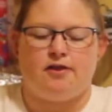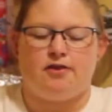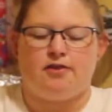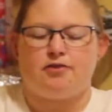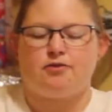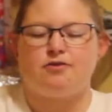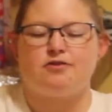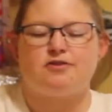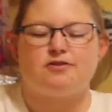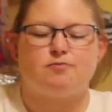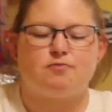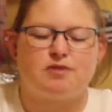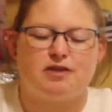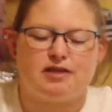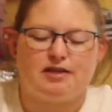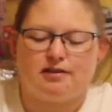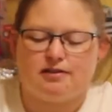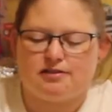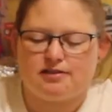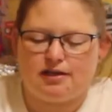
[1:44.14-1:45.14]
there are some
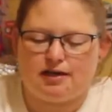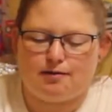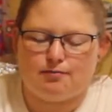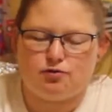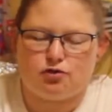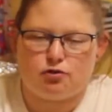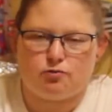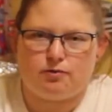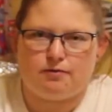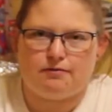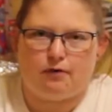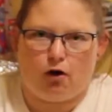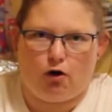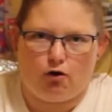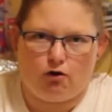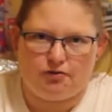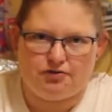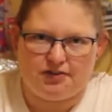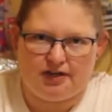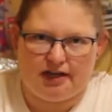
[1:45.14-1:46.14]
things that I'm sure we've
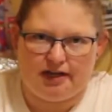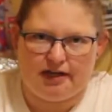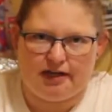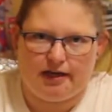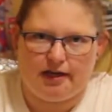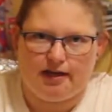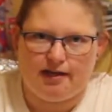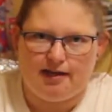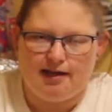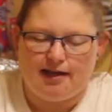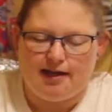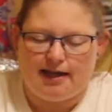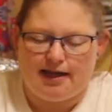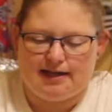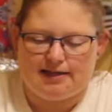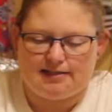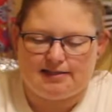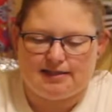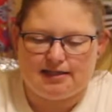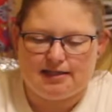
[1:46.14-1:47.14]
all done
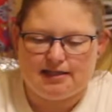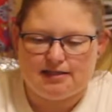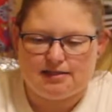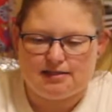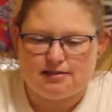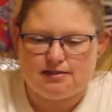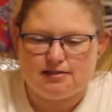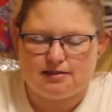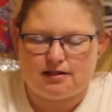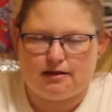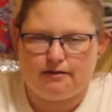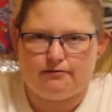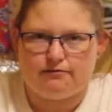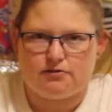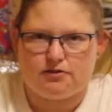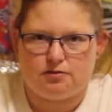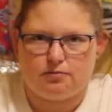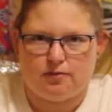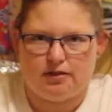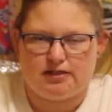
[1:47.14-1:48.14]
as kids and stuff
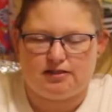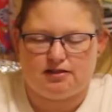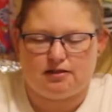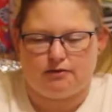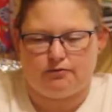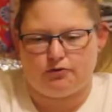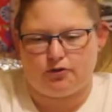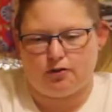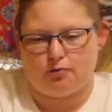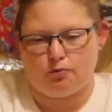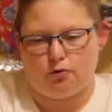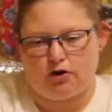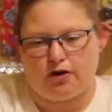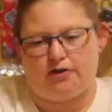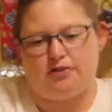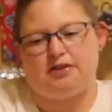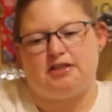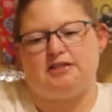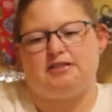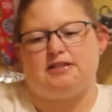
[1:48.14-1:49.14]
to make stuff look more
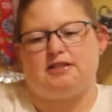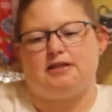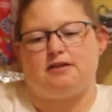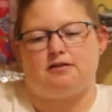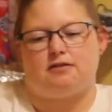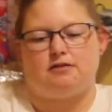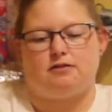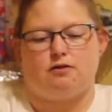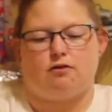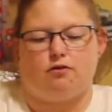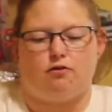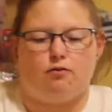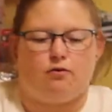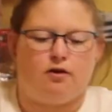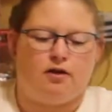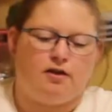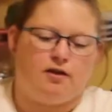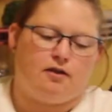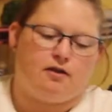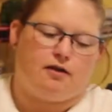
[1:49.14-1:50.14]
authentic. So
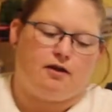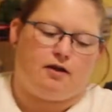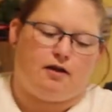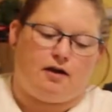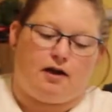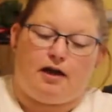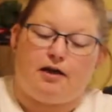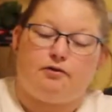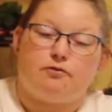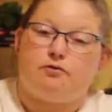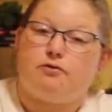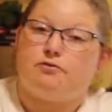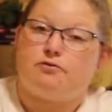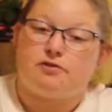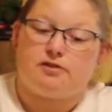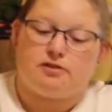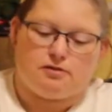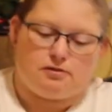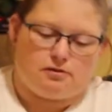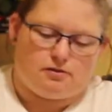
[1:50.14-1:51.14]
I don't use
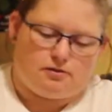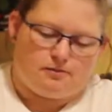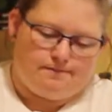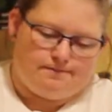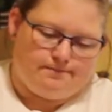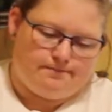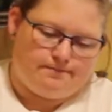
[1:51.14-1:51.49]
scissors.